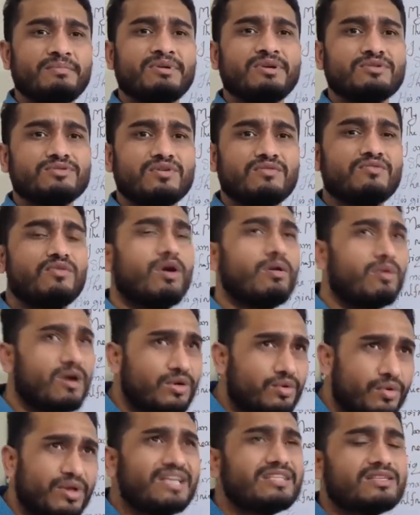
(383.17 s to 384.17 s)
because of
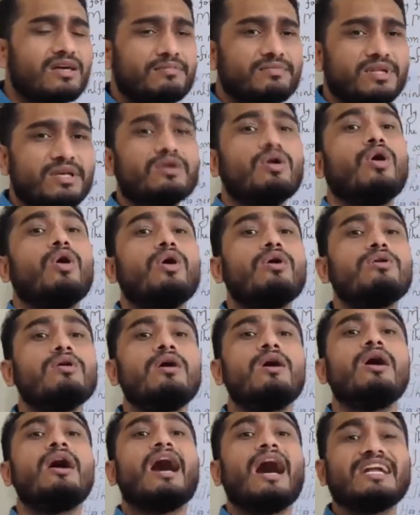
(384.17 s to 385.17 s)
overdoing something
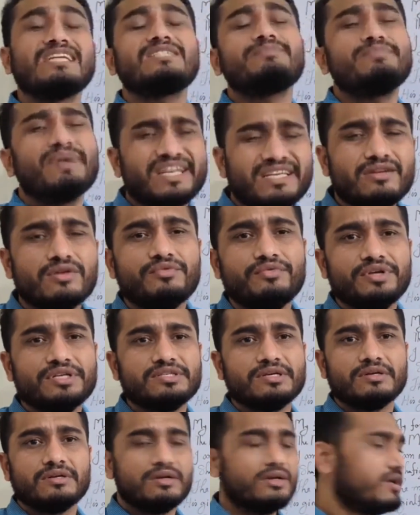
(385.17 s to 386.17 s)
or unexpected
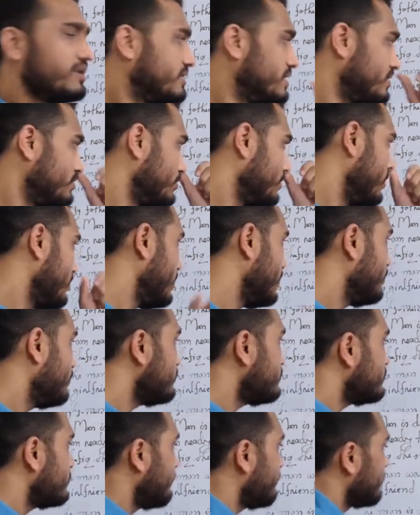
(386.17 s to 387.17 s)
reason, then we will
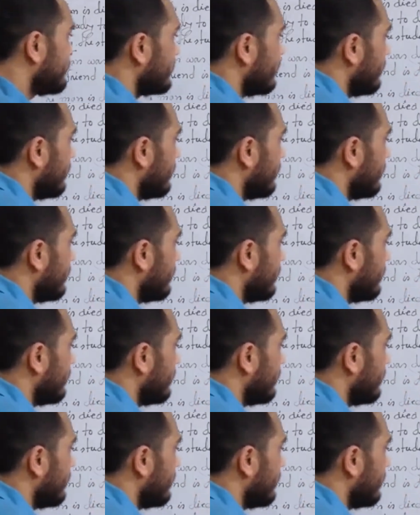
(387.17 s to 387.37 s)
use